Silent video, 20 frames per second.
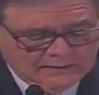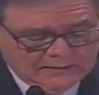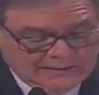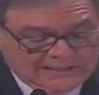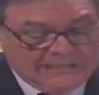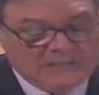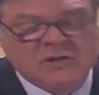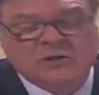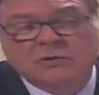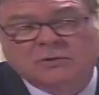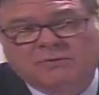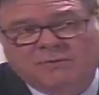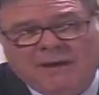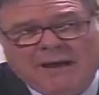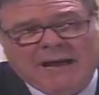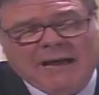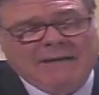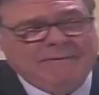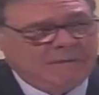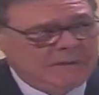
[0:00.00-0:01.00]
He
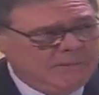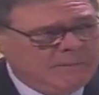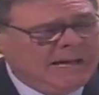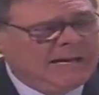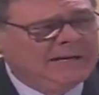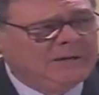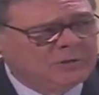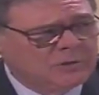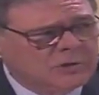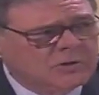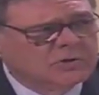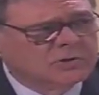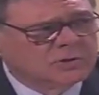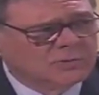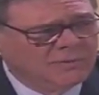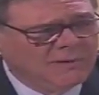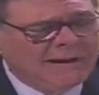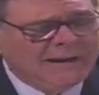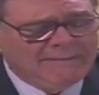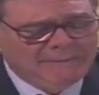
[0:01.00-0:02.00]
survived. He managed to
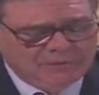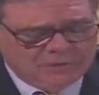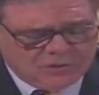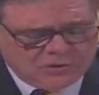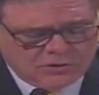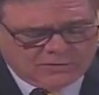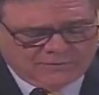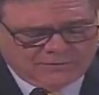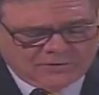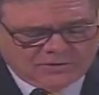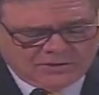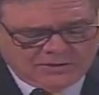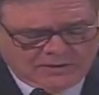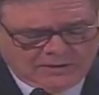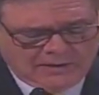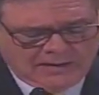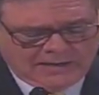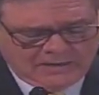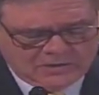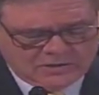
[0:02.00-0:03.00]
survive his service in the
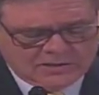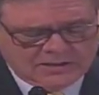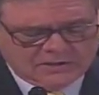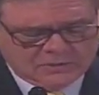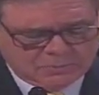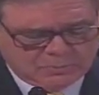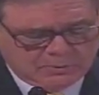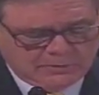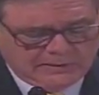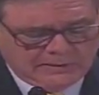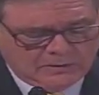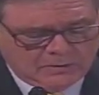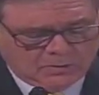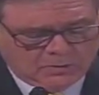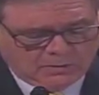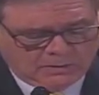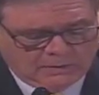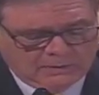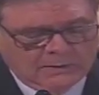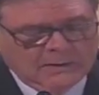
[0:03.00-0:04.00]
United States Marine
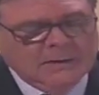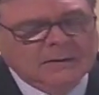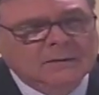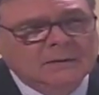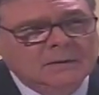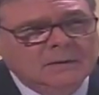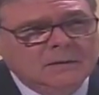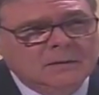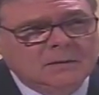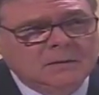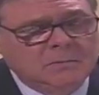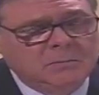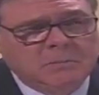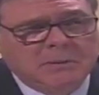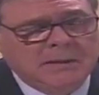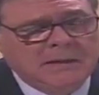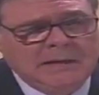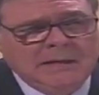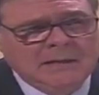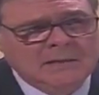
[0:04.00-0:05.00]
Corps,
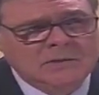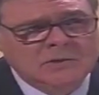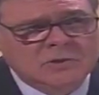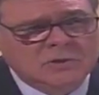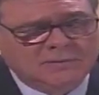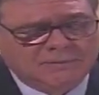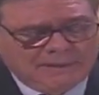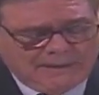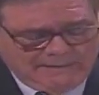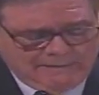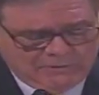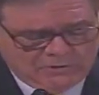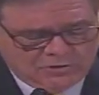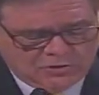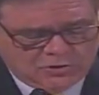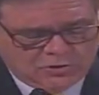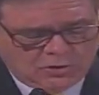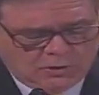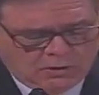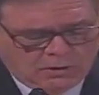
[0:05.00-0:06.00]
but he didn't survive his
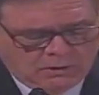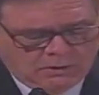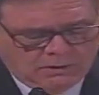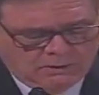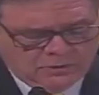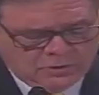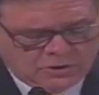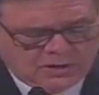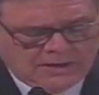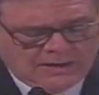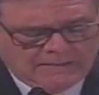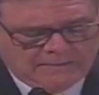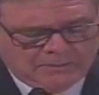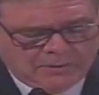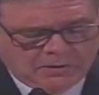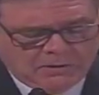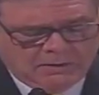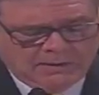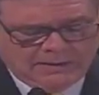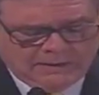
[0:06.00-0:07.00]
job
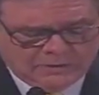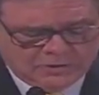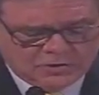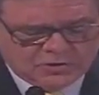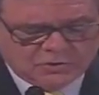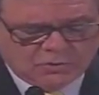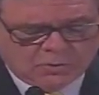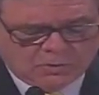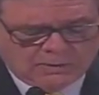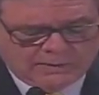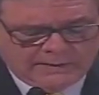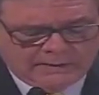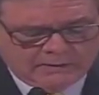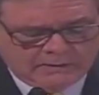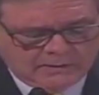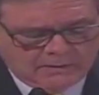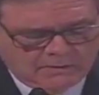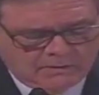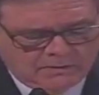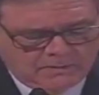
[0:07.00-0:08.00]
guarding a store here
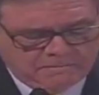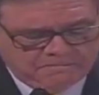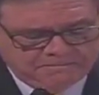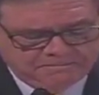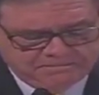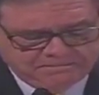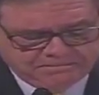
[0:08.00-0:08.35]
at home.